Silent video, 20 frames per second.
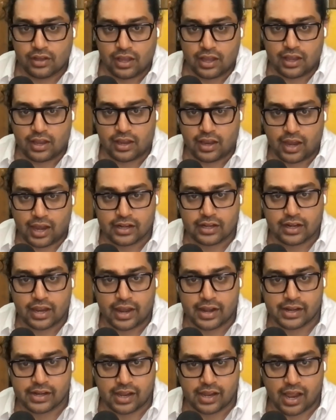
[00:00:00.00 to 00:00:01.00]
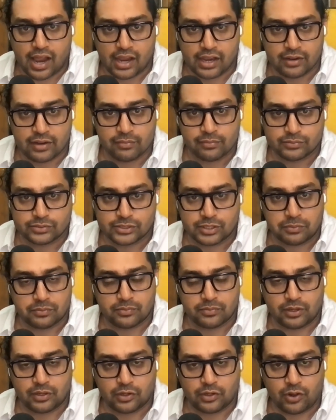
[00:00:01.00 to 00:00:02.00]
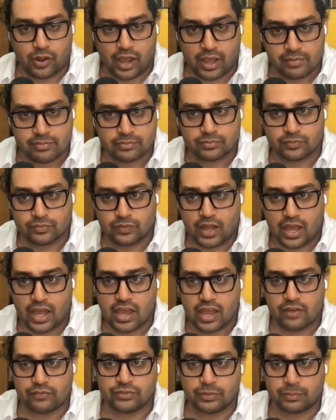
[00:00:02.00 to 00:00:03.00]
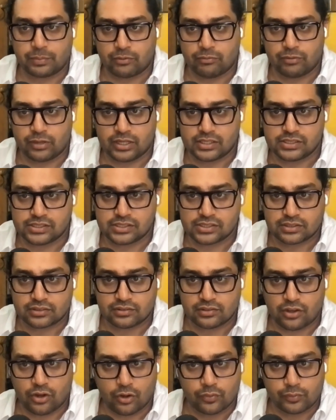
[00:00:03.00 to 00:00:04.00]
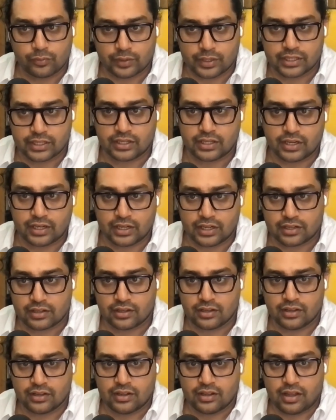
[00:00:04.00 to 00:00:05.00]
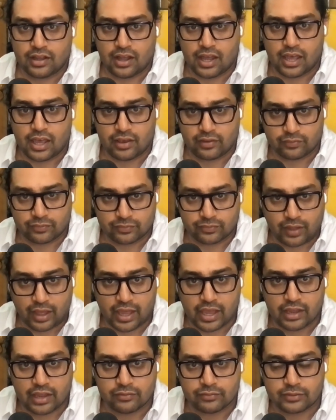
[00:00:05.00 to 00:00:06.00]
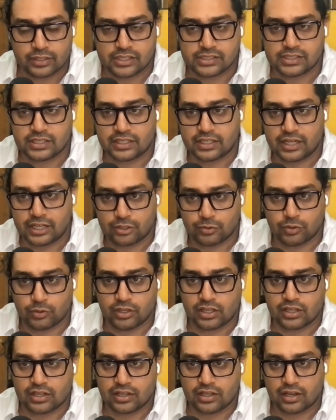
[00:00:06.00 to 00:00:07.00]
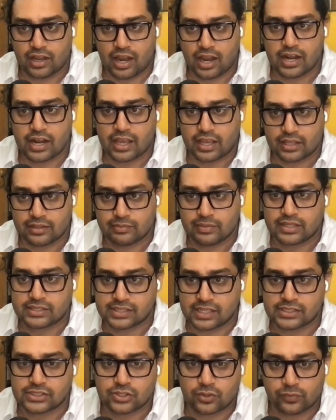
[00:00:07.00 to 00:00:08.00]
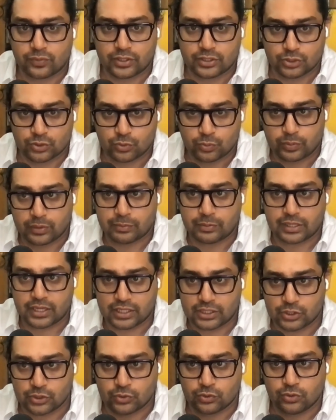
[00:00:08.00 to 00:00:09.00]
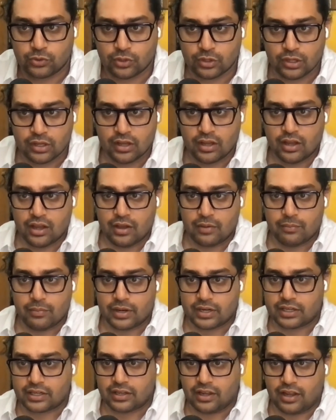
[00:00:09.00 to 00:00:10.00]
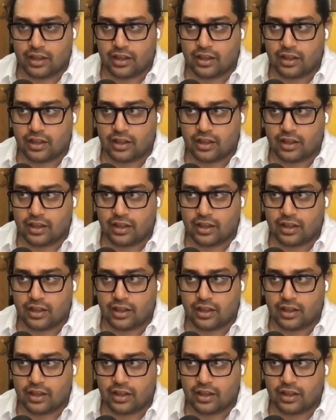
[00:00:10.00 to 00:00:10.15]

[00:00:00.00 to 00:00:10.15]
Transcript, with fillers: uh, and and i am some you know i'm i have the privilege of internet i have i have decent network and i can make sense of it through people like you but